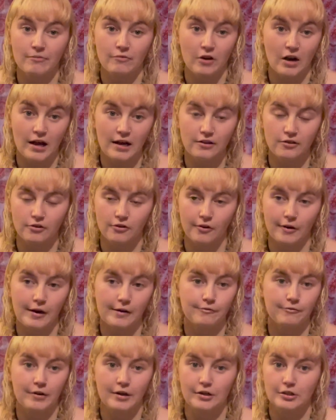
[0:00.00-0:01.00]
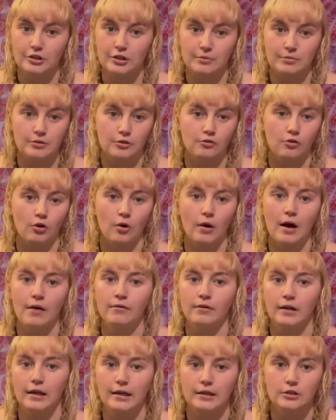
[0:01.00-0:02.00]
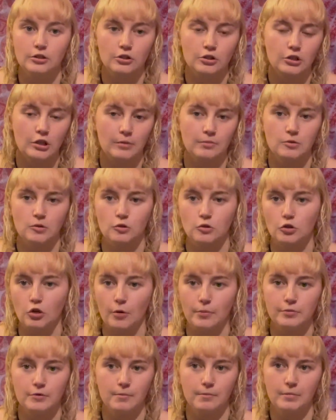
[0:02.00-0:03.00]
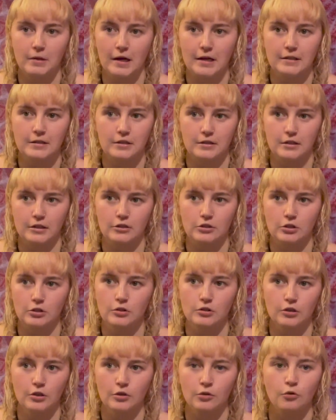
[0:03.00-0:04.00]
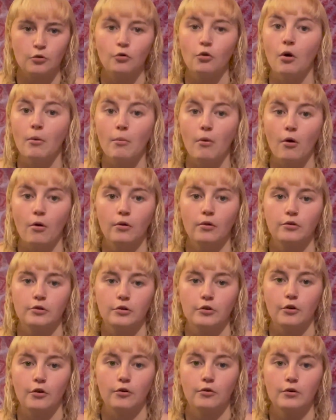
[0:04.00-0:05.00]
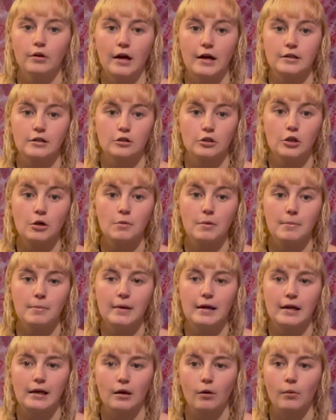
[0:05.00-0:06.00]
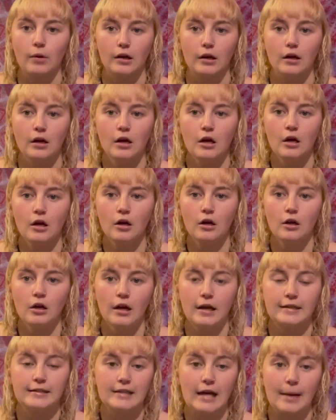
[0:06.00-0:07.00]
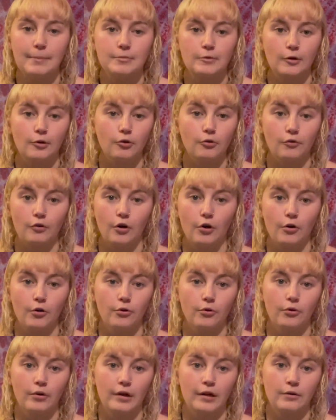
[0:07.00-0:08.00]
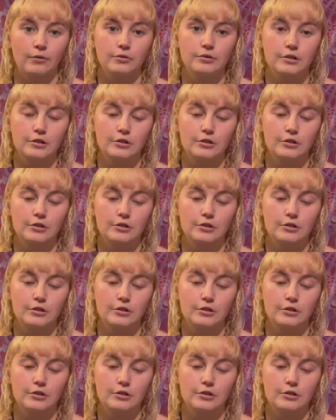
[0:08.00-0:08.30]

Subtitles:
right? You grow out friendships, you grow out relationships and jobs and places. It's just normal, you know? As a human being, we adapt and grow in all